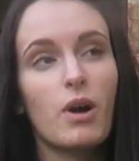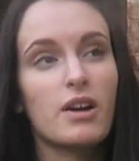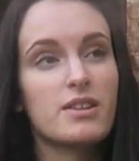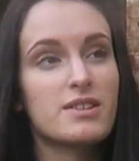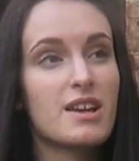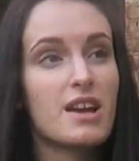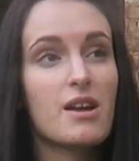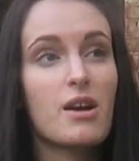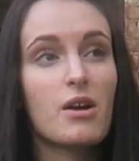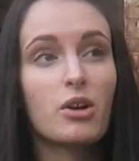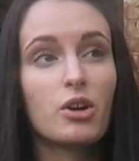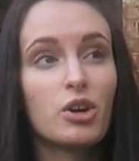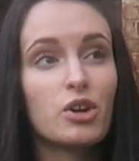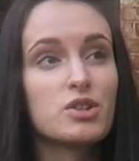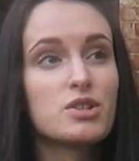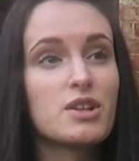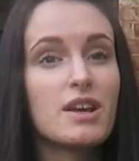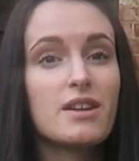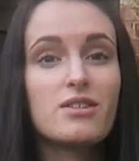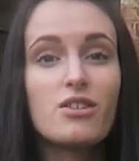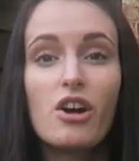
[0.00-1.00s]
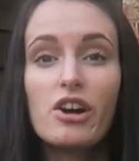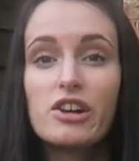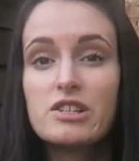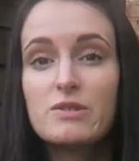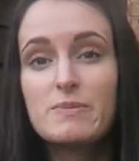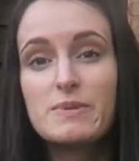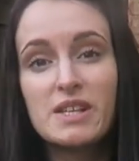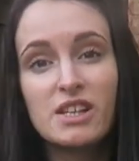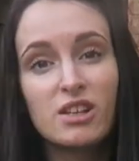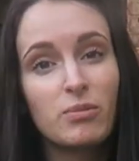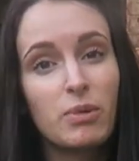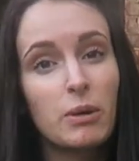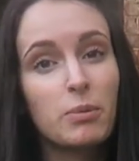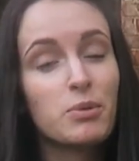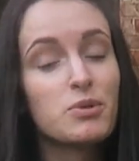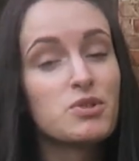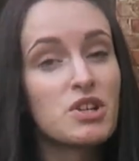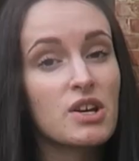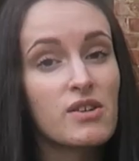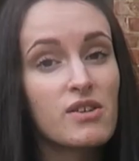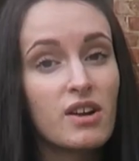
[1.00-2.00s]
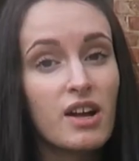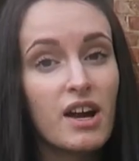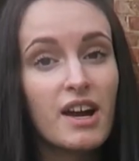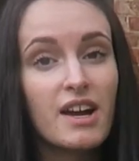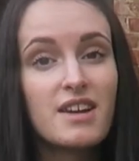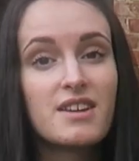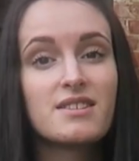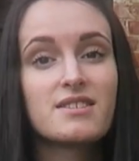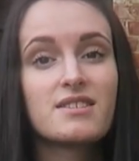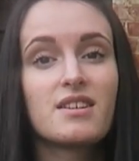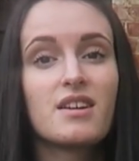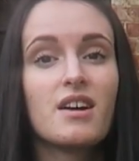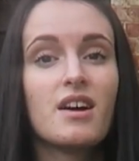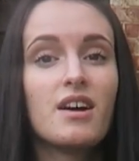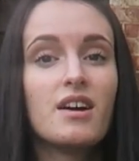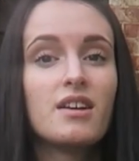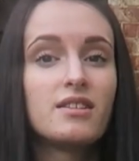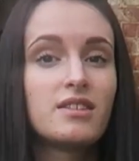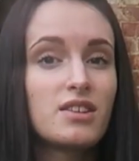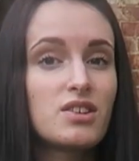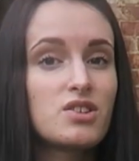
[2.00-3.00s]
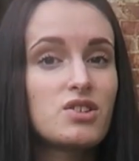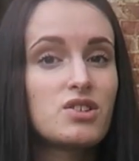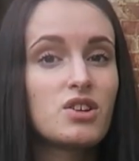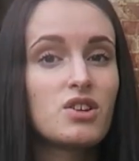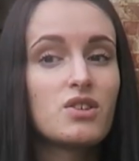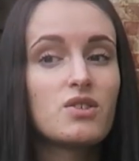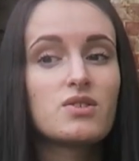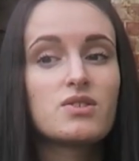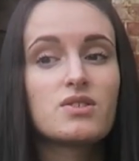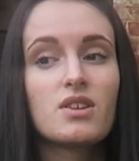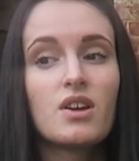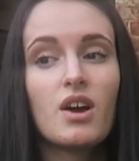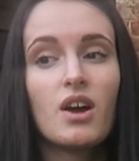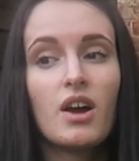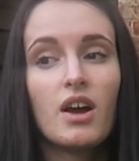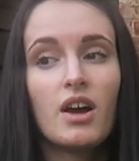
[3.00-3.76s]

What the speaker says: I say a good 90% of people generalise this use,